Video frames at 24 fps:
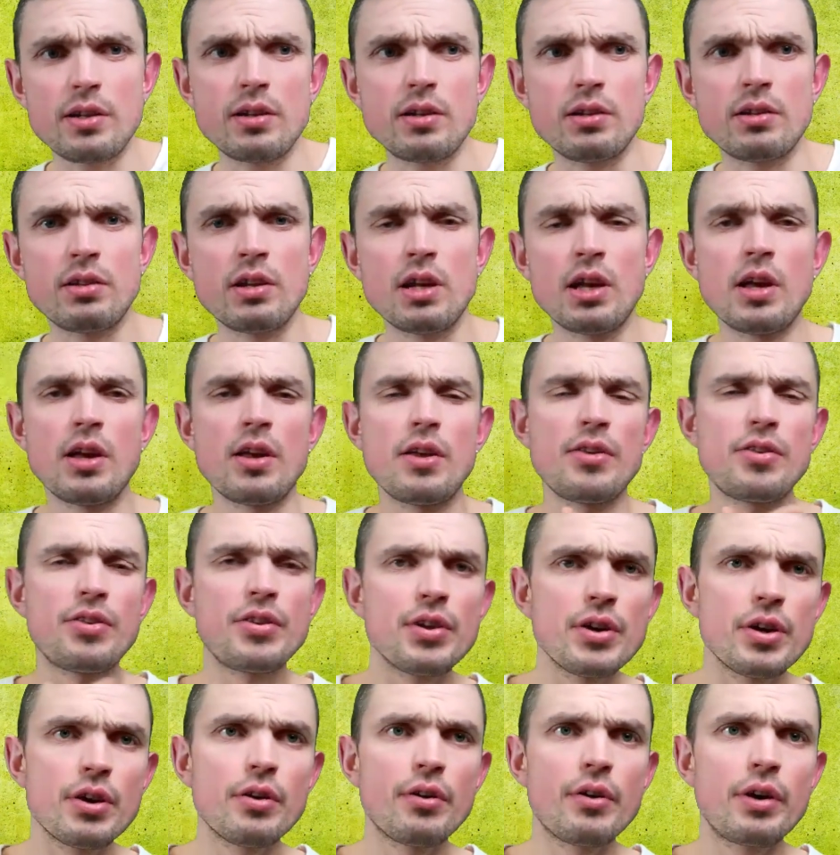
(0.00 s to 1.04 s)
In
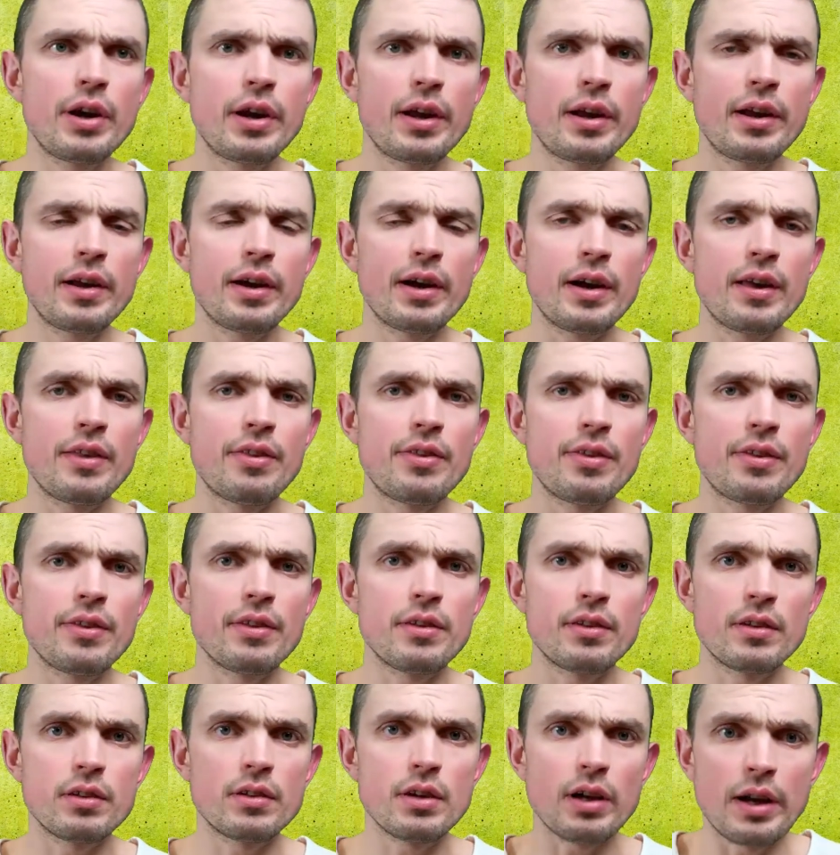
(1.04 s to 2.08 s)
theory,
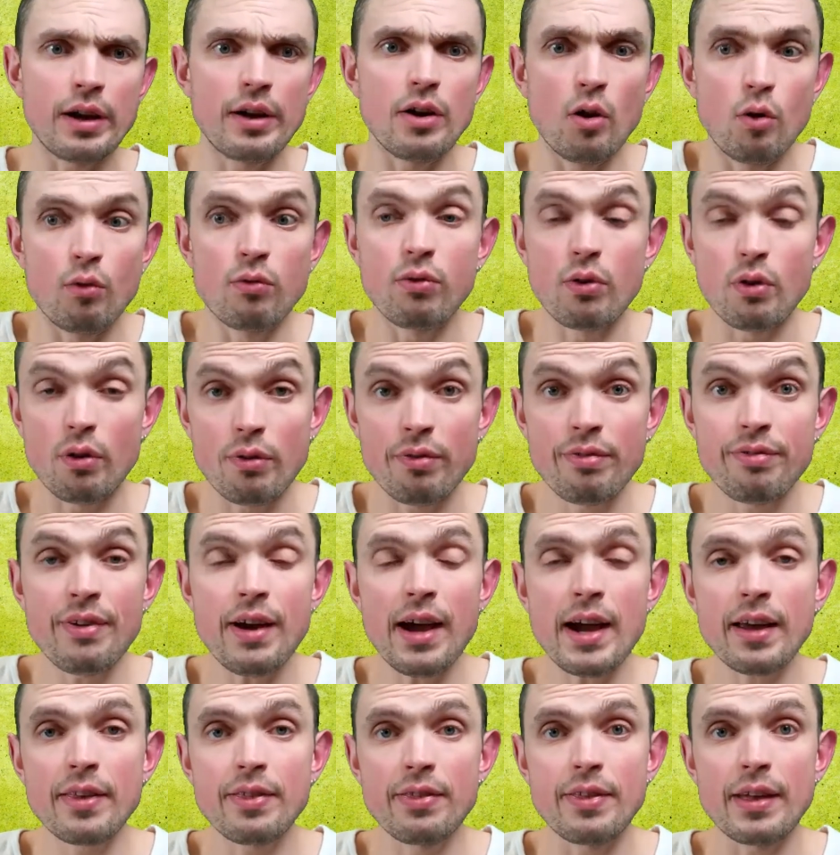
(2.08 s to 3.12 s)
I know for a
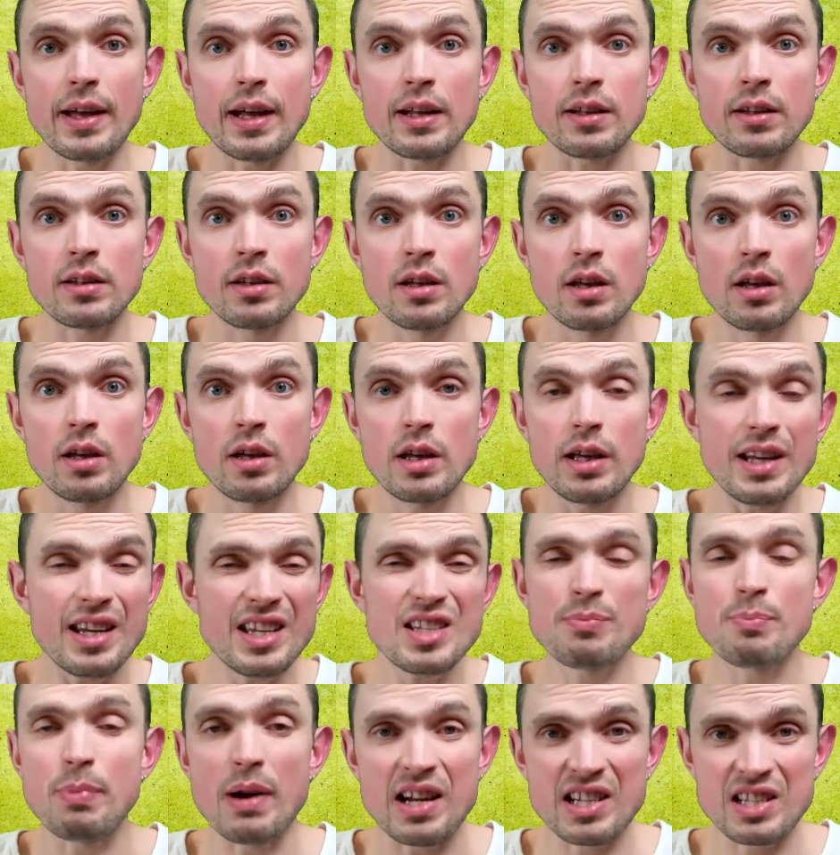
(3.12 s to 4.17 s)
fact that it
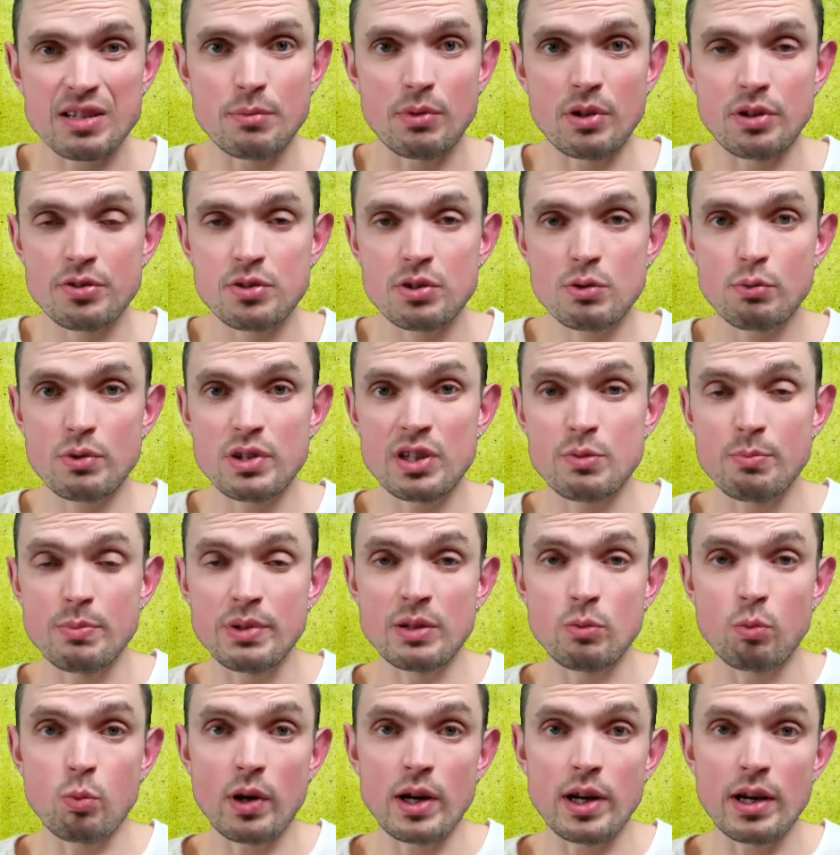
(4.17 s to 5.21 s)
is possible to switch
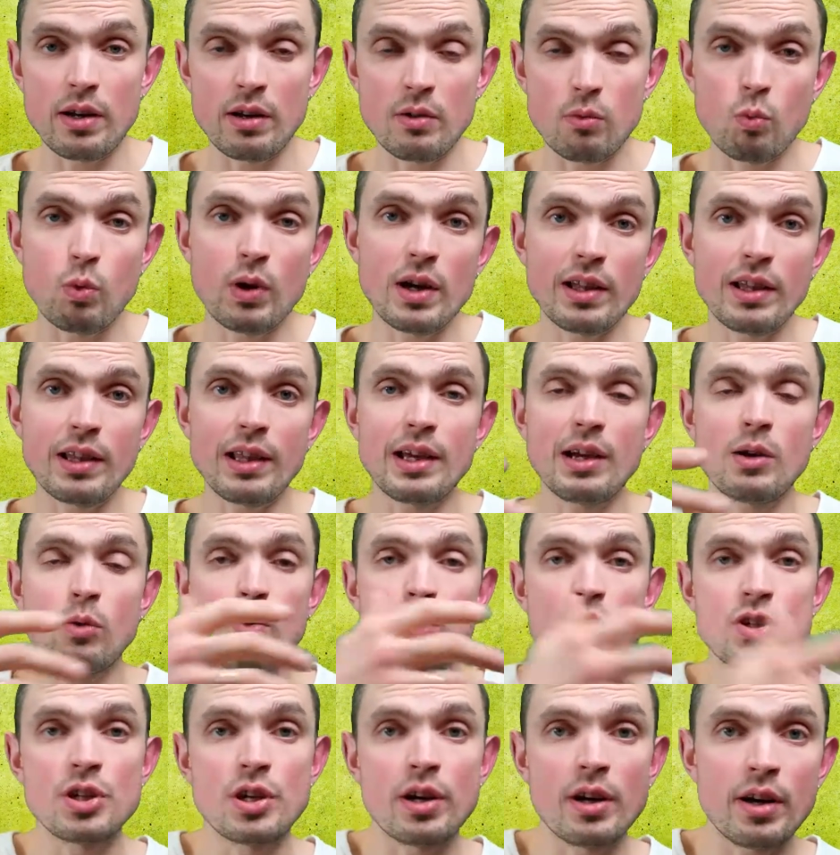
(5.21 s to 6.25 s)
between one
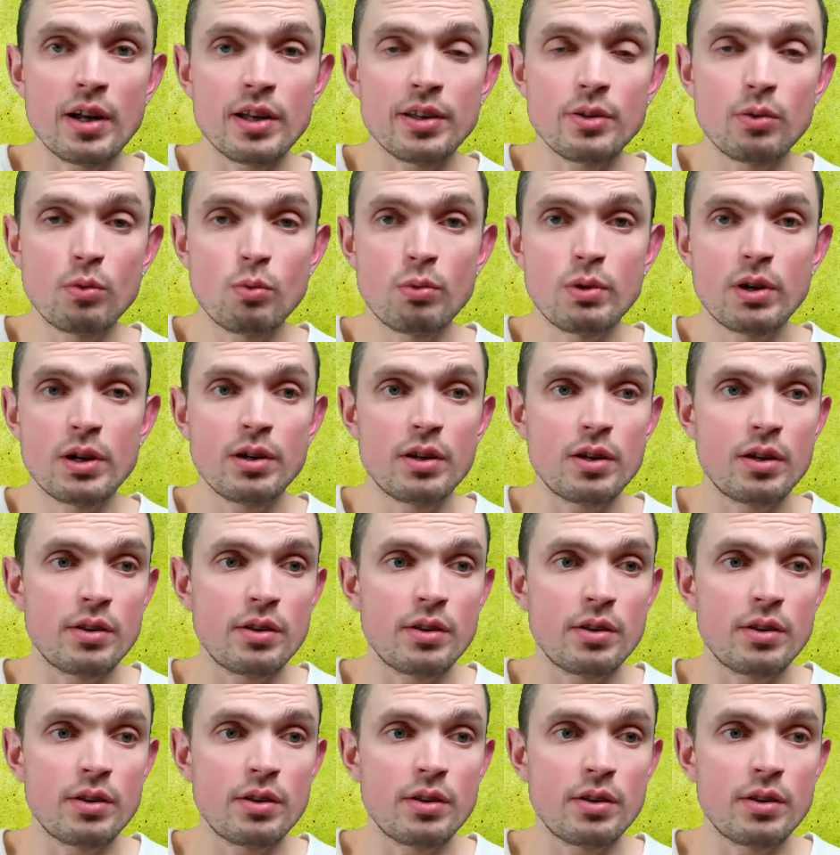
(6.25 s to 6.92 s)
language and another one,